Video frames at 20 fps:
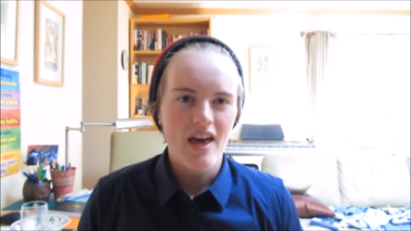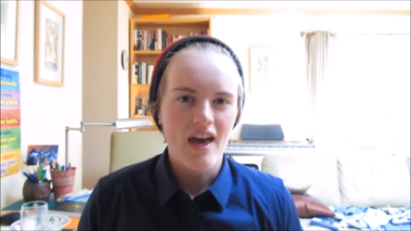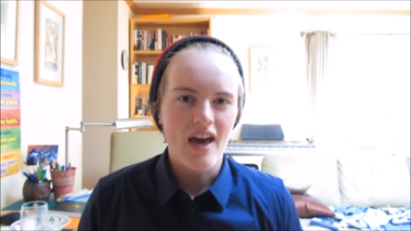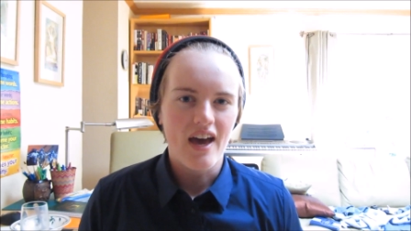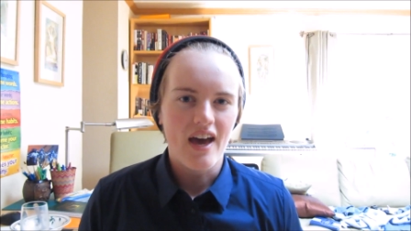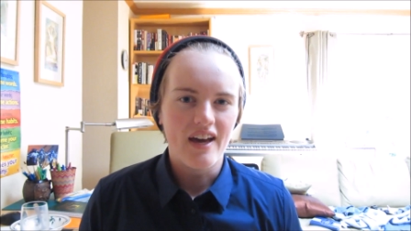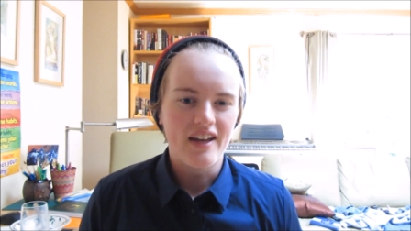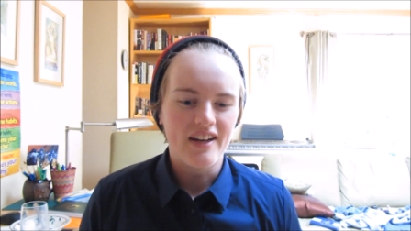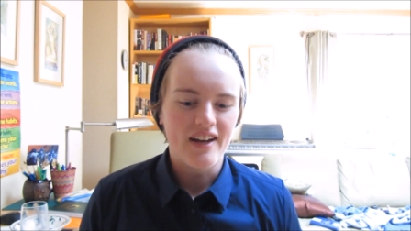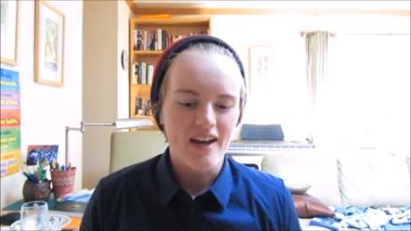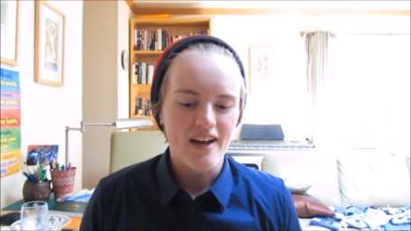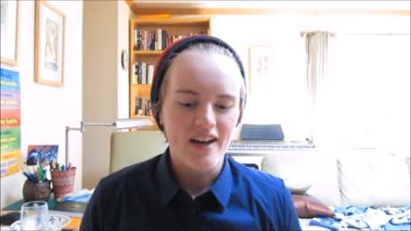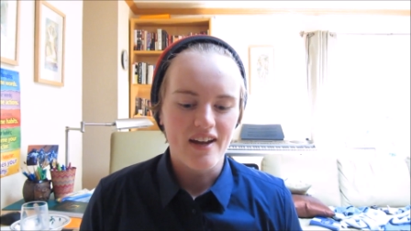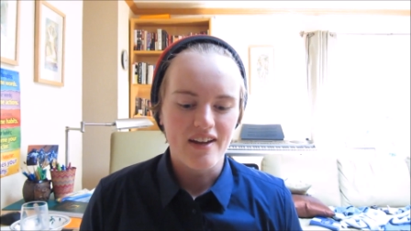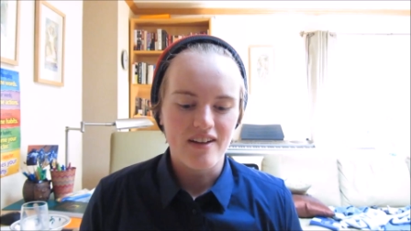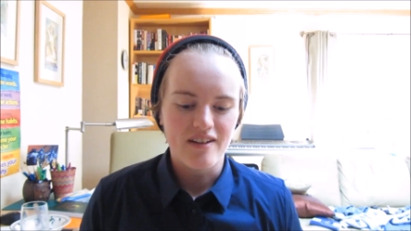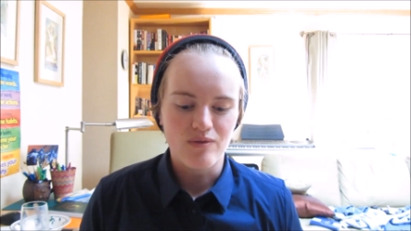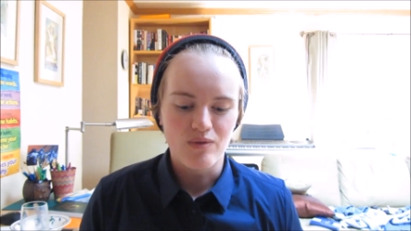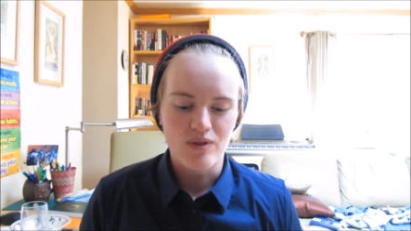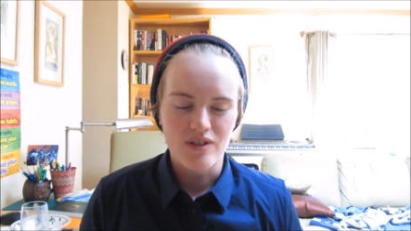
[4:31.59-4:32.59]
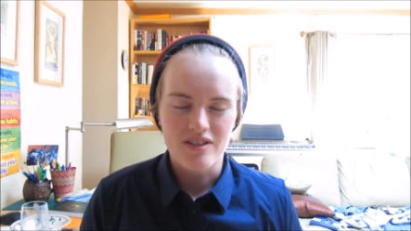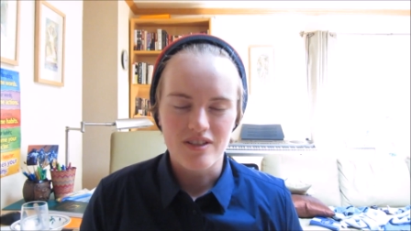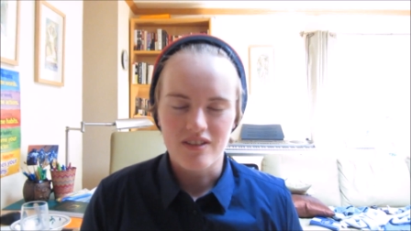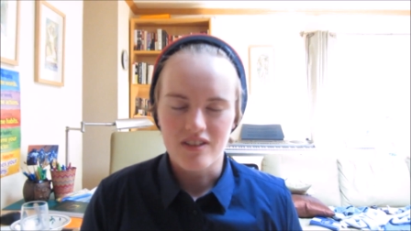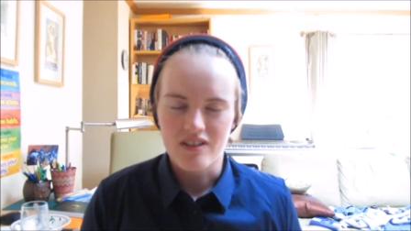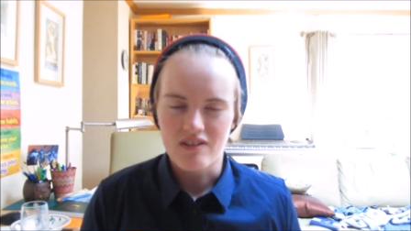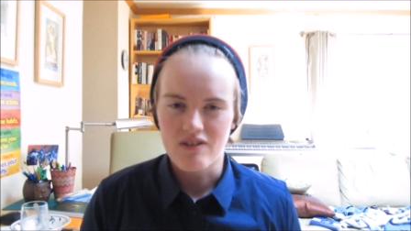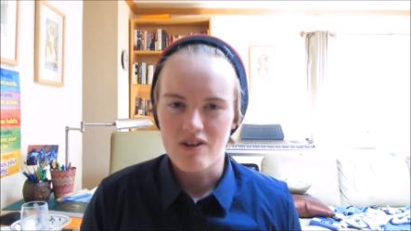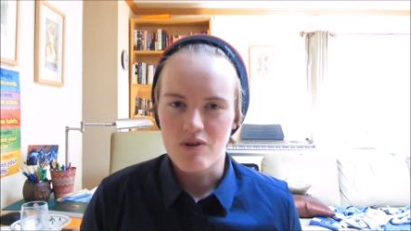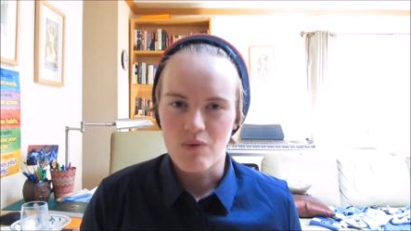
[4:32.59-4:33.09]
And I
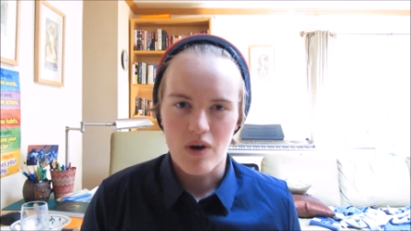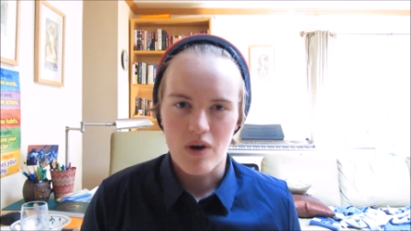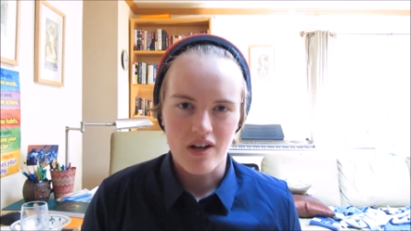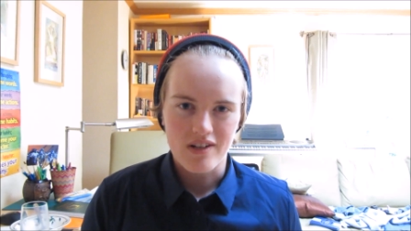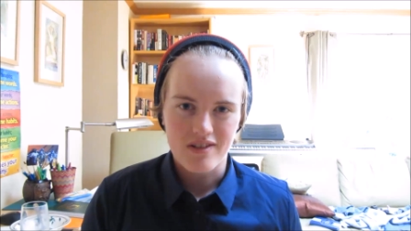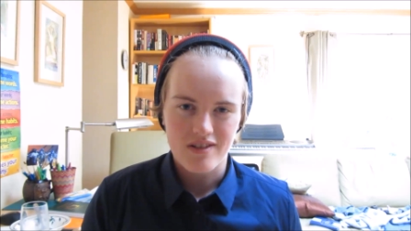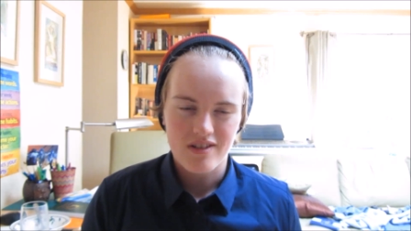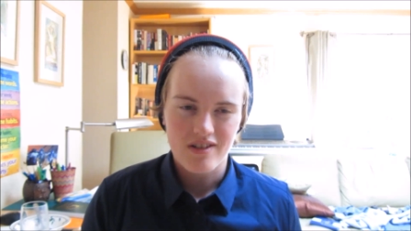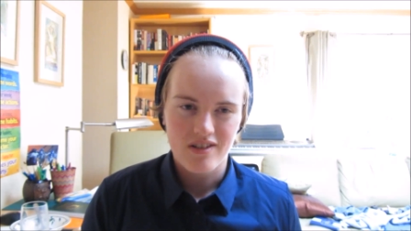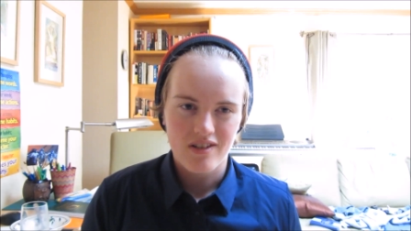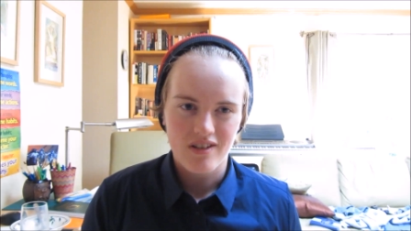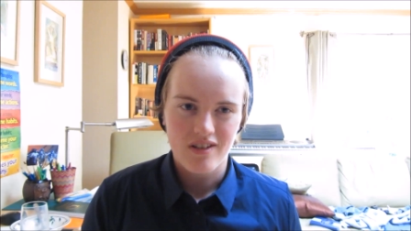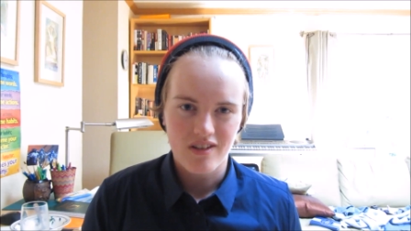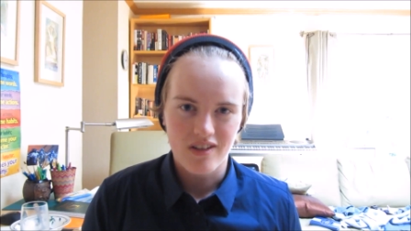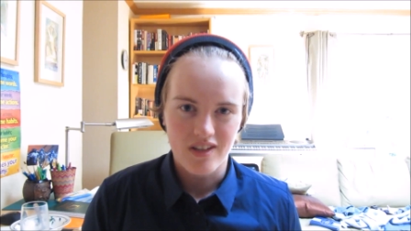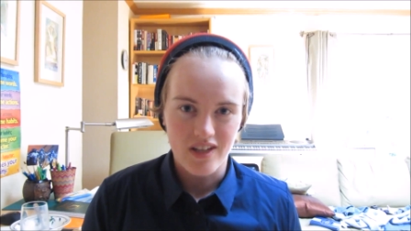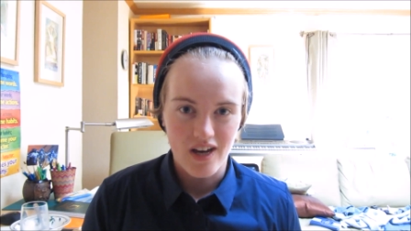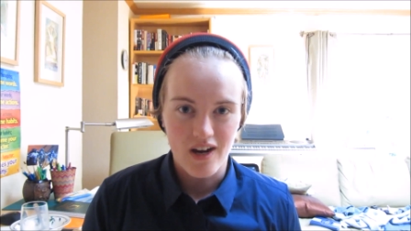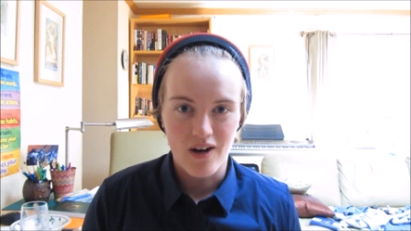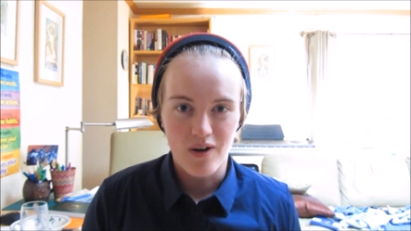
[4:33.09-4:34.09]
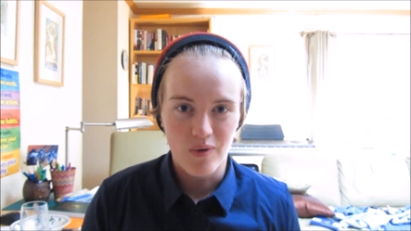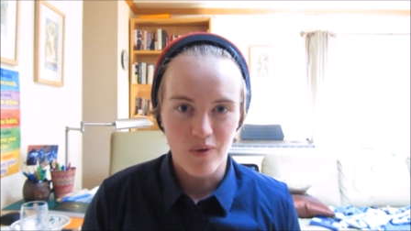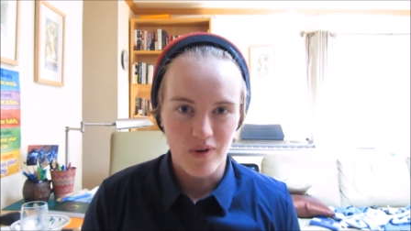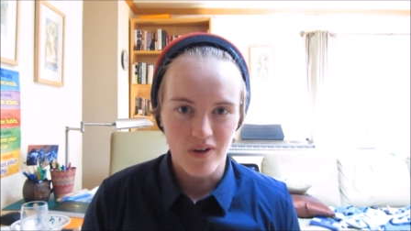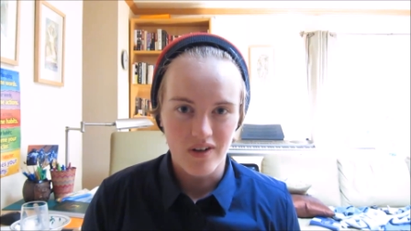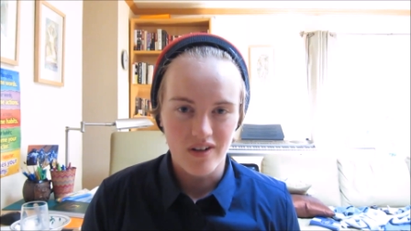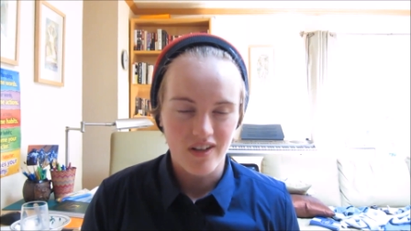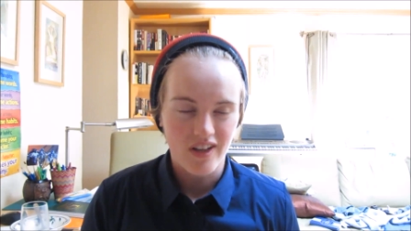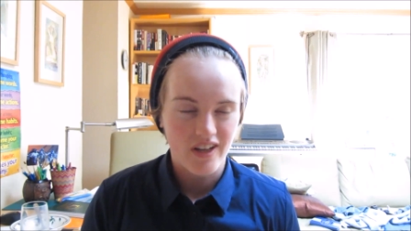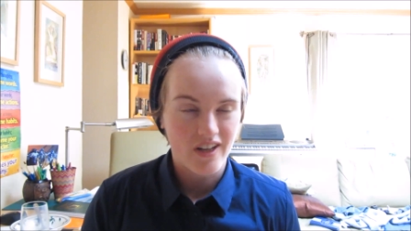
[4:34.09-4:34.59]
recently rewatched The L Word,